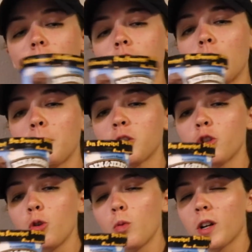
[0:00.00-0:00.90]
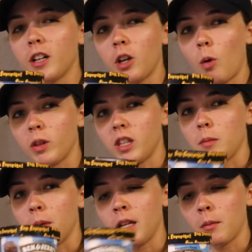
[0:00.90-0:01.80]
Number 2, we're gonna go with the
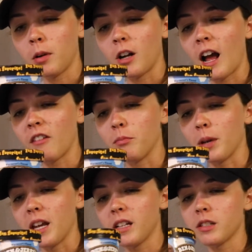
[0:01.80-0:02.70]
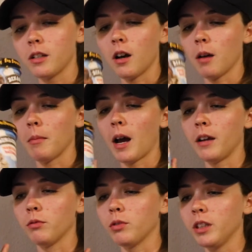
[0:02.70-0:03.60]
Peanut Butter Half Baked.
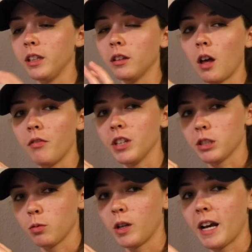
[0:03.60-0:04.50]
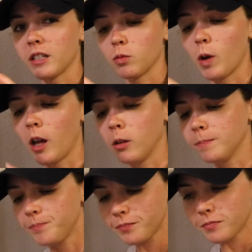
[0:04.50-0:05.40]
I really love this one as
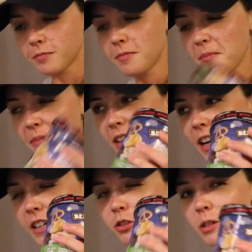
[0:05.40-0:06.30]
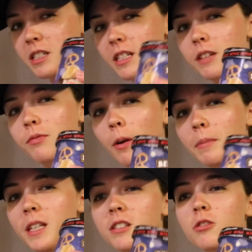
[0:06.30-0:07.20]
well. As you can see
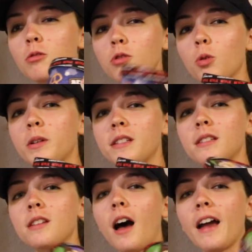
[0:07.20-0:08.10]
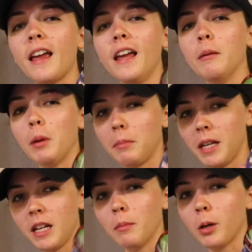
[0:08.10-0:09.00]
from these two choices, I am a
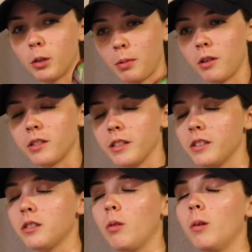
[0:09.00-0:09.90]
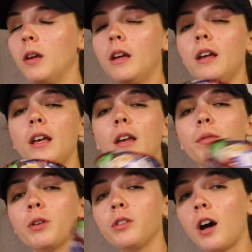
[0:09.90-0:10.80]
peanut butter person. So if
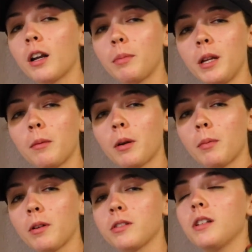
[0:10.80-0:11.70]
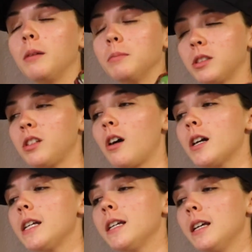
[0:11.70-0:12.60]
you're not a peanut butter person, I'm
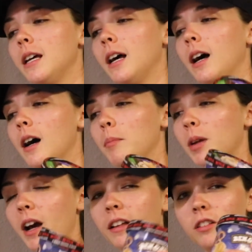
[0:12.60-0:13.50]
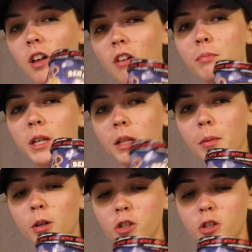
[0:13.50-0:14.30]
sorry, but I love peanut butter and